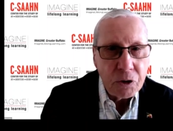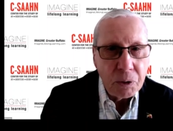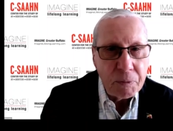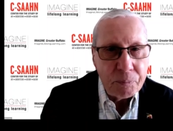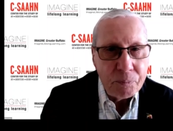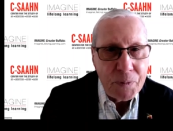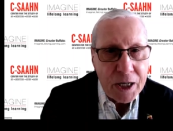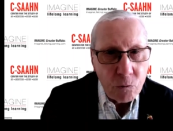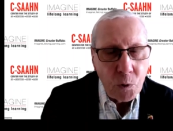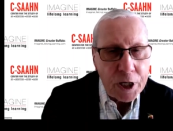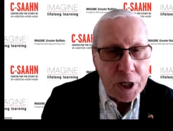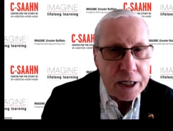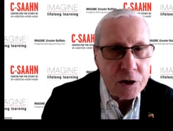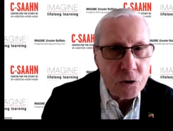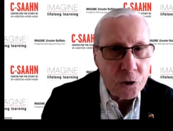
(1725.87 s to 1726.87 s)

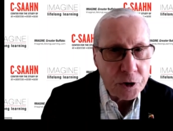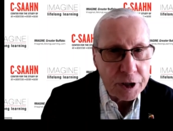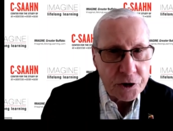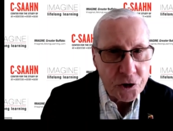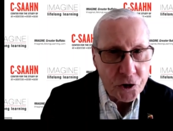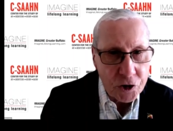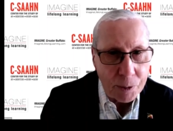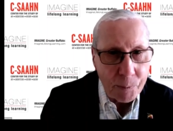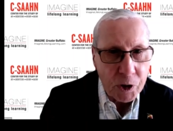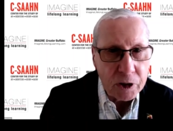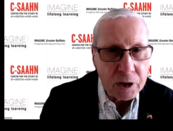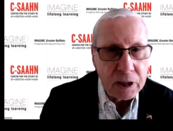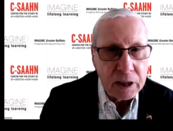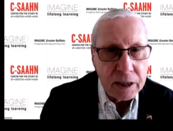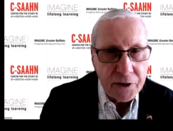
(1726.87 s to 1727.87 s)
midweek during the
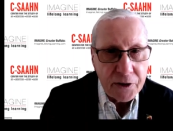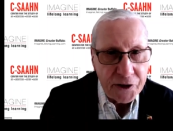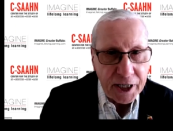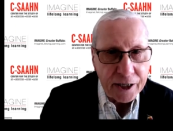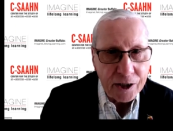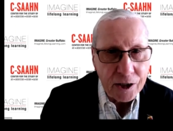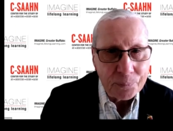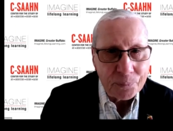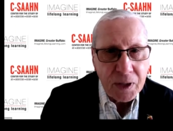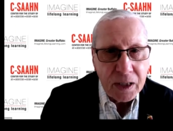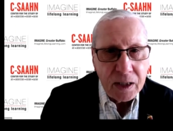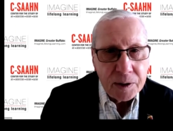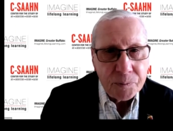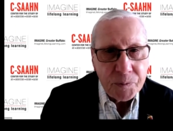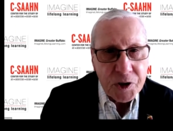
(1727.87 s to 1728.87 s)
summer there.
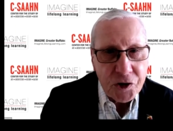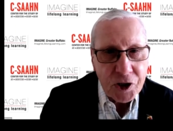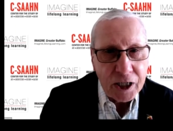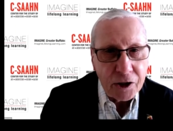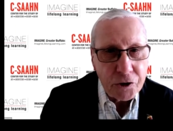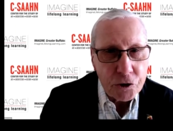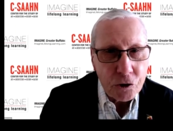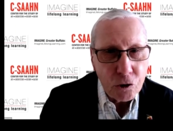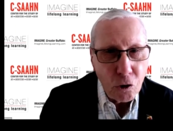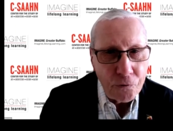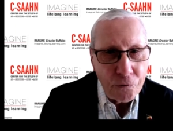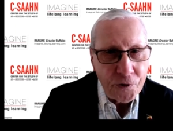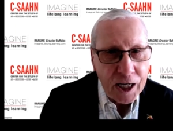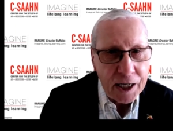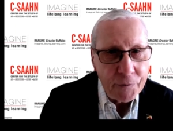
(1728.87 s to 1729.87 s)
Michelle, there's no
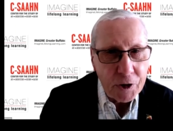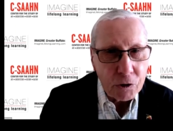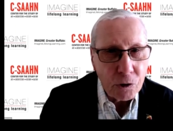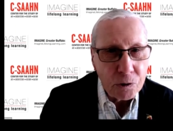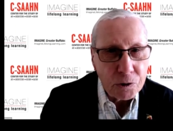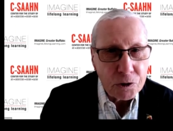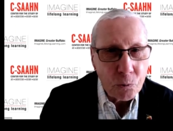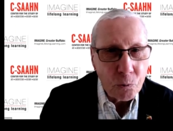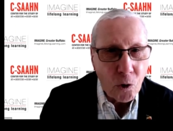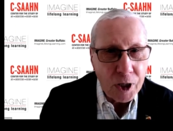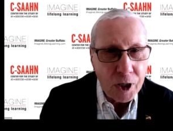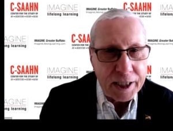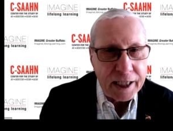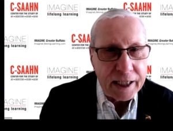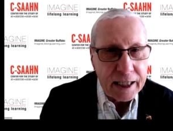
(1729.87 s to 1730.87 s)
five-year-olds
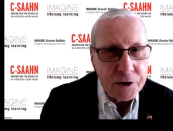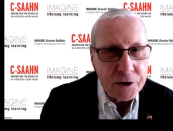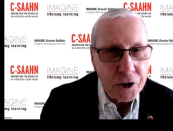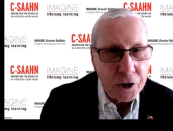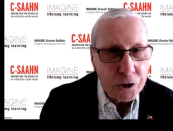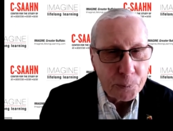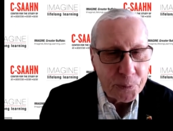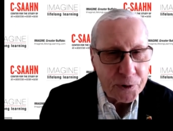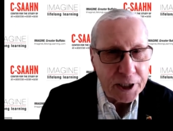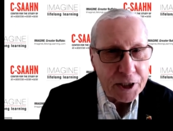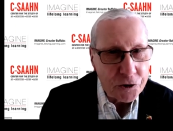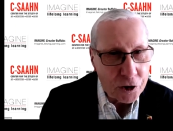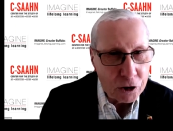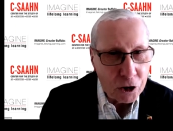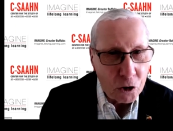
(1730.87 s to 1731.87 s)
walking into your
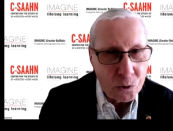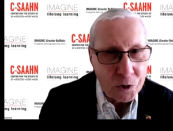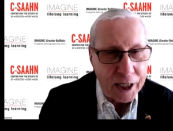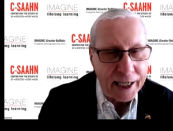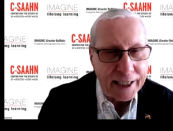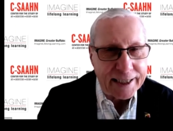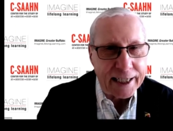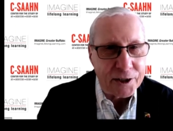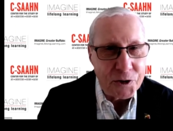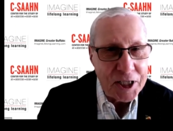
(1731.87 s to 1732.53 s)
place alone, I doubt.